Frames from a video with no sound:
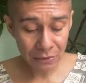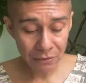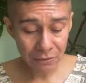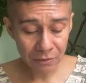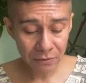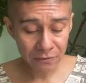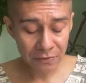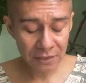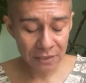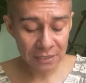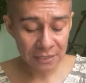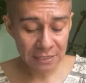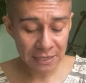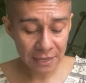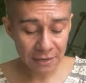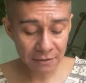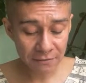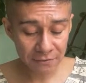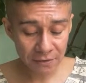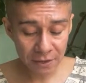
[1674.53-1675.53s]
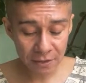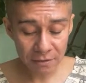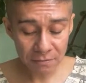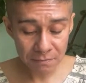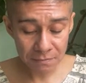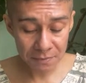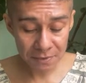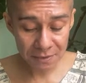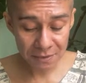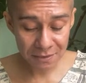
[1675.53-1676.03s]
We've got the Ten of
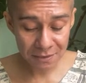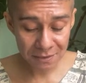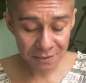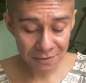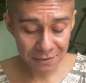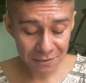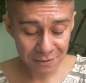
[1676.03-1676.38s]
Cups.